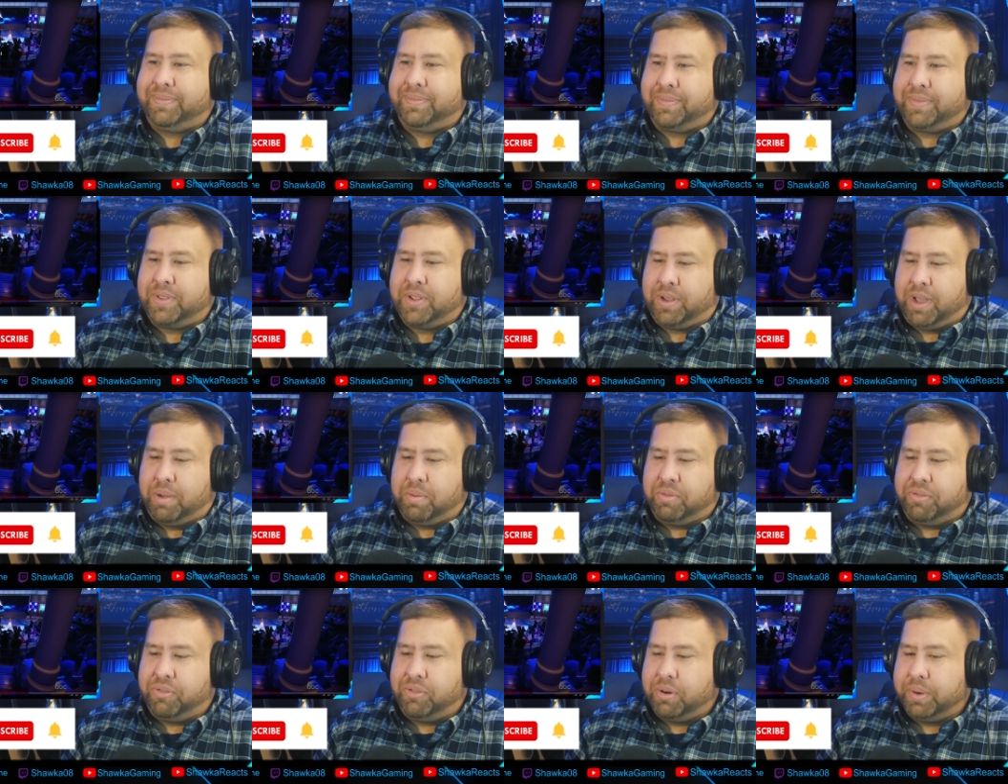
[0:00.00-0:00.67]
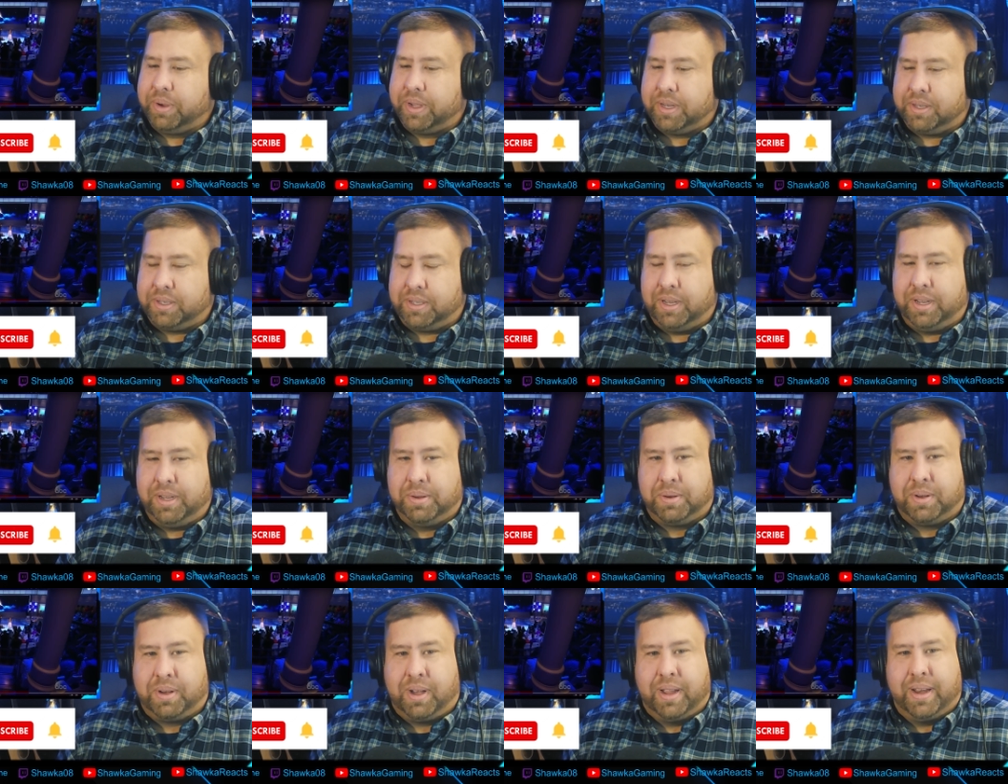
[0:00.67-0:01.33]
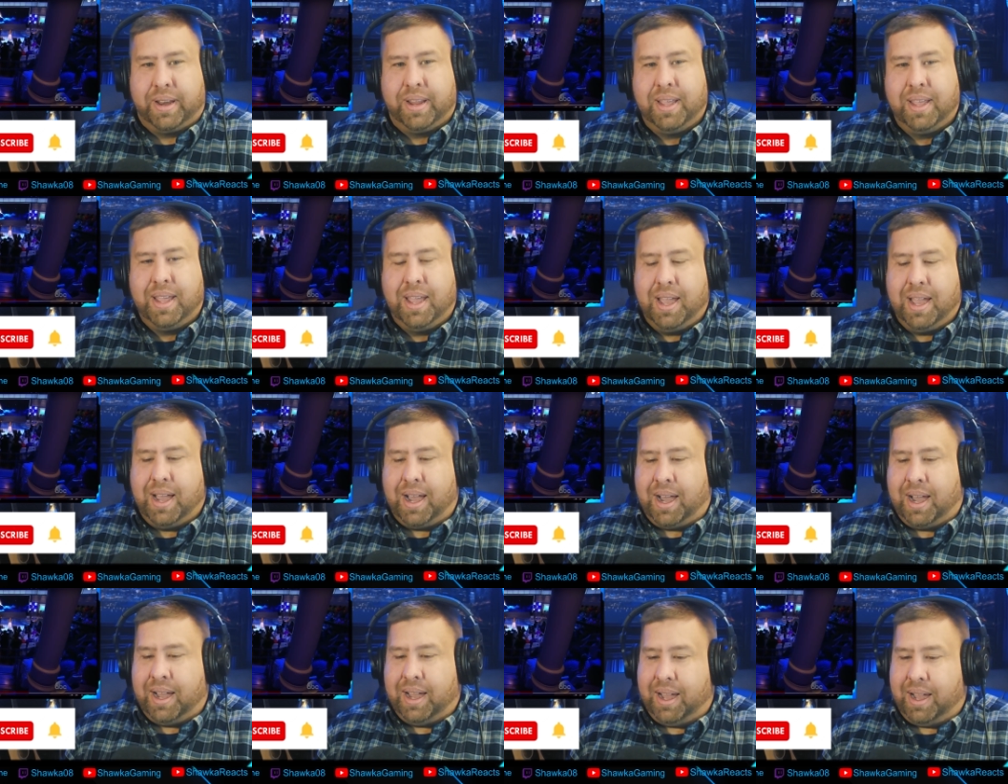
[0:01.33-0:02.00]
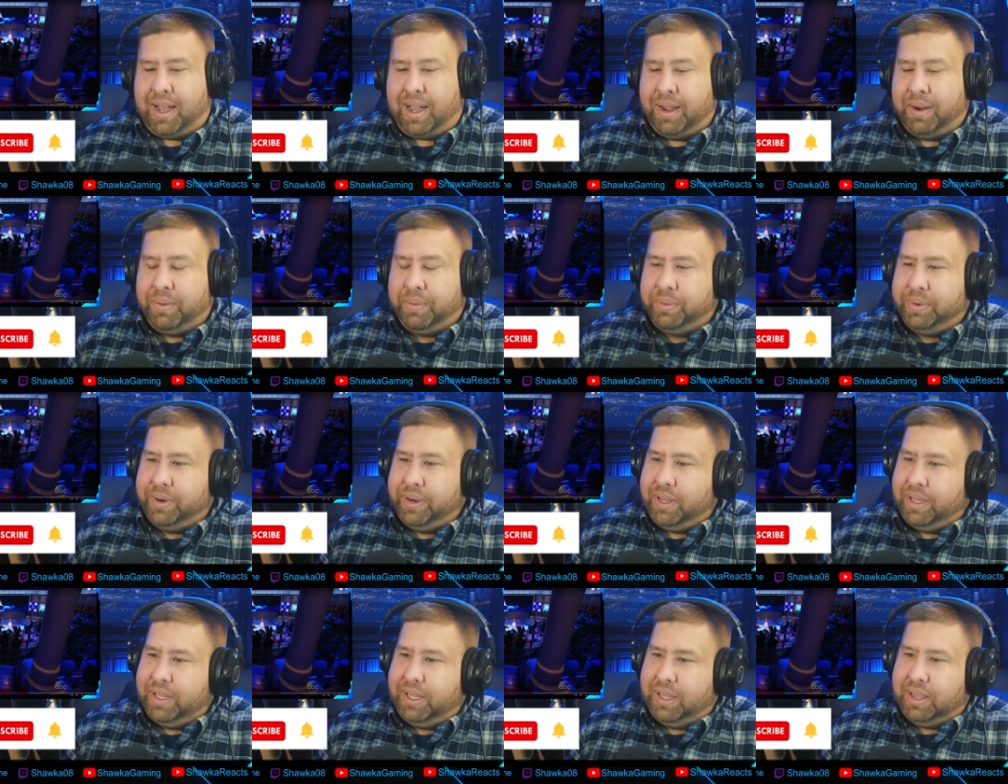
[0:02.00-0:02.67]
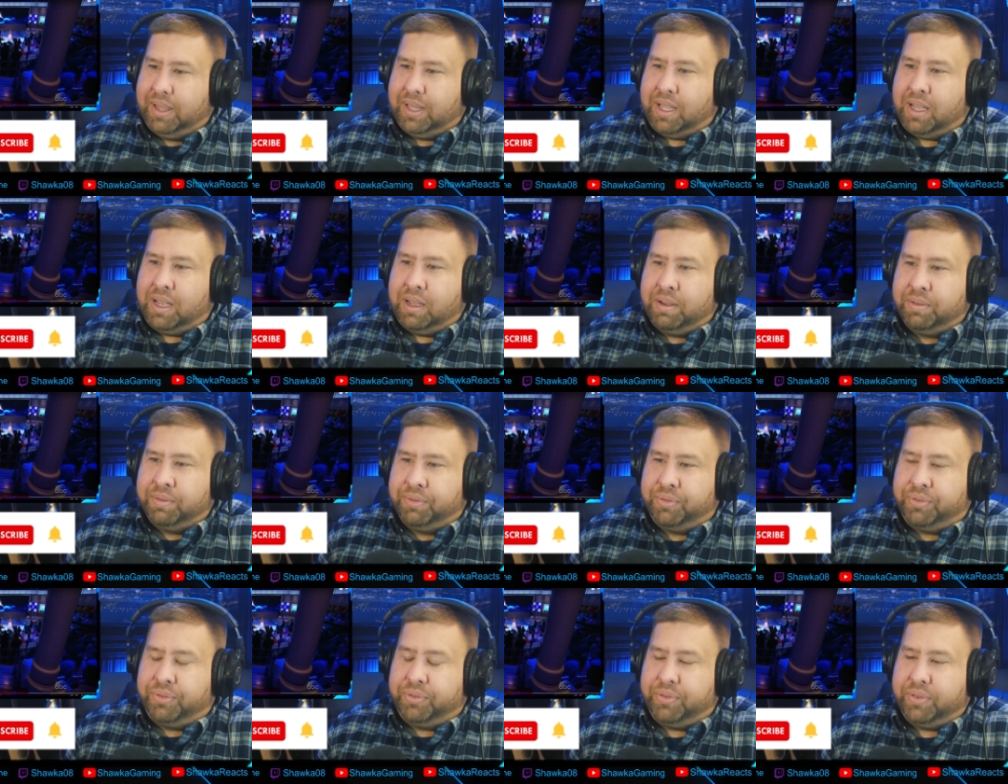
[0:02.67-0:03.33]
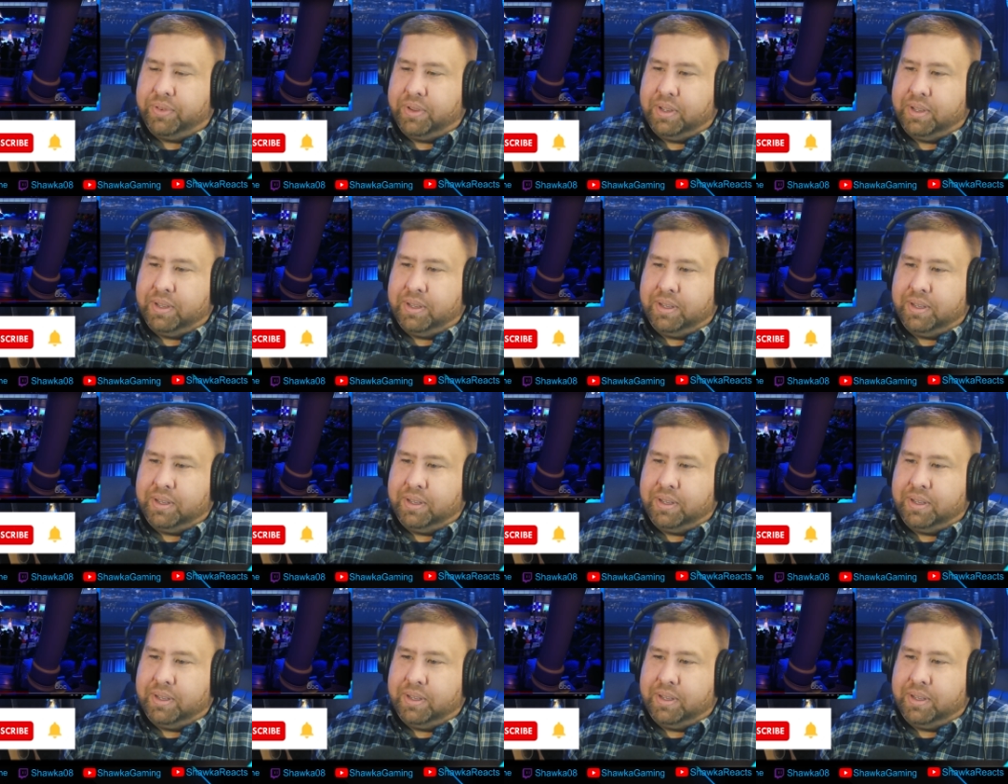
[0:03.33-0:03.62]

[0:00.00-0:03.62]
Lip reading: Okay, before we continue on, I really love